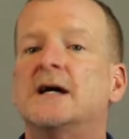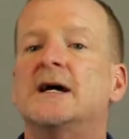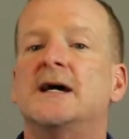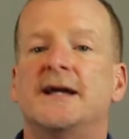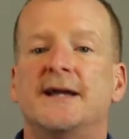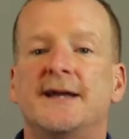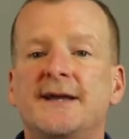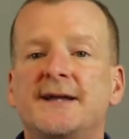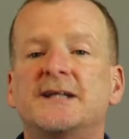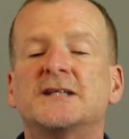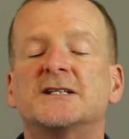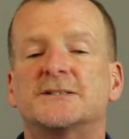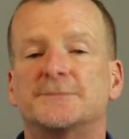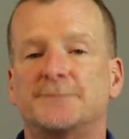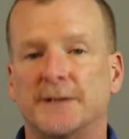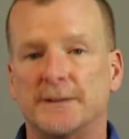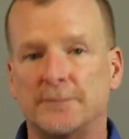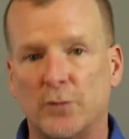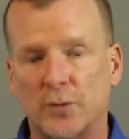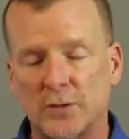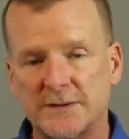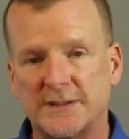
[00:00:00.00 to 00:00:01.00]
He can
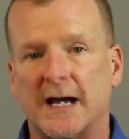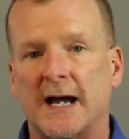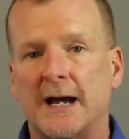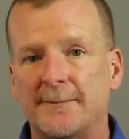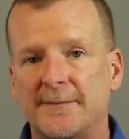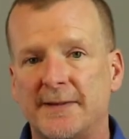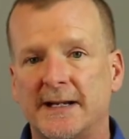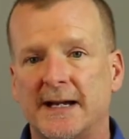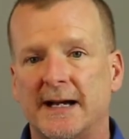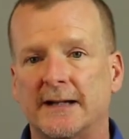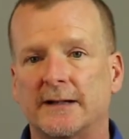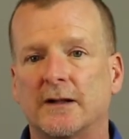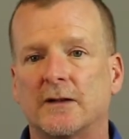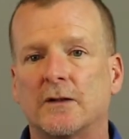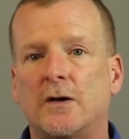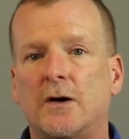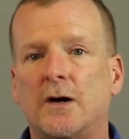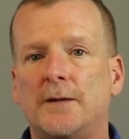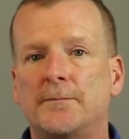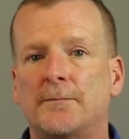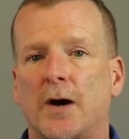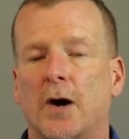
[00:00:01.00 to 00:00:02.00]
spend more time behind the
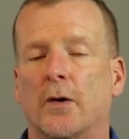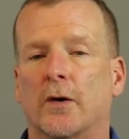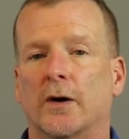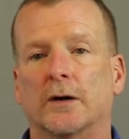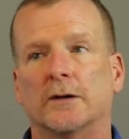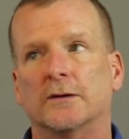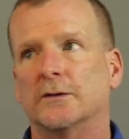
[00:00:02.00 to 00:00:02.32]
lawnmower,